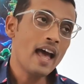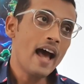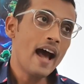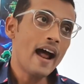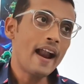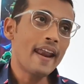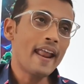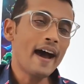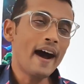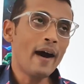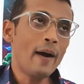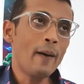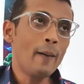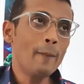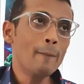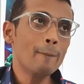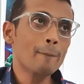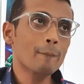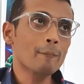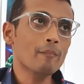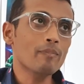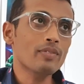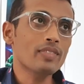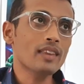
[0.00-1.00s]

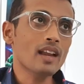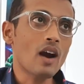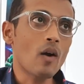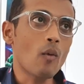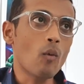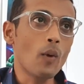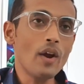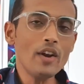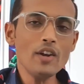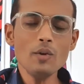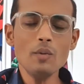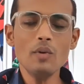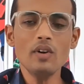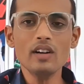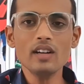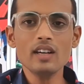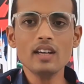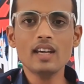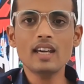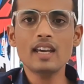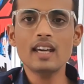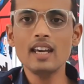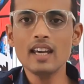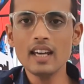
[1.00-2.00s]
Now, when you were a
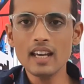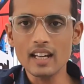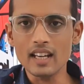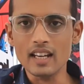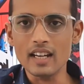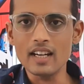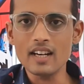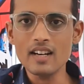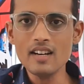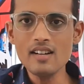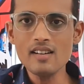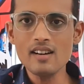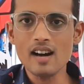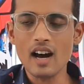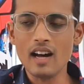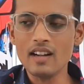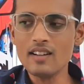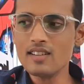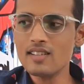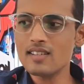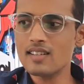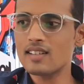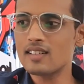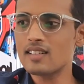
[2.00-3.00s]
kid,
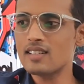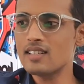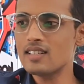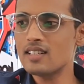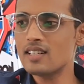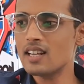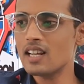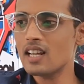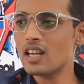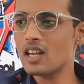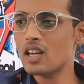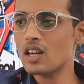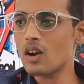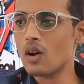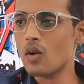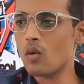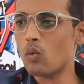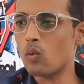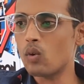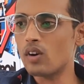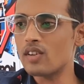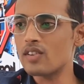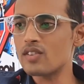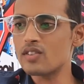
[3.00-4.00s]
uncertainty
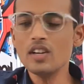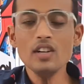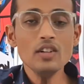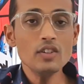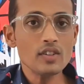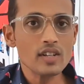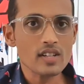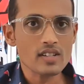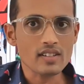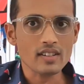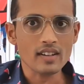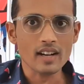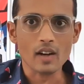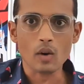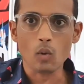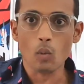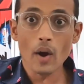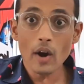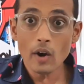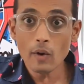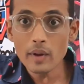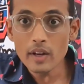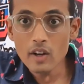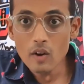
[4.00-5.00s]
was interesting. Like,
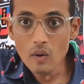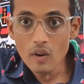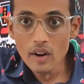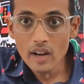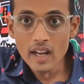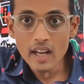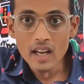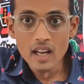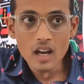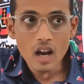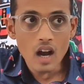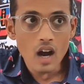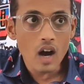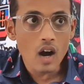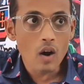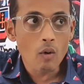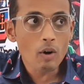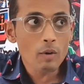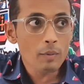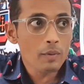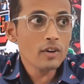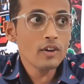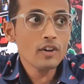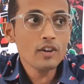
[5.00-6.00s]
where are we going?
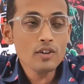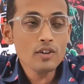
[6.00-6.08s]
What are we going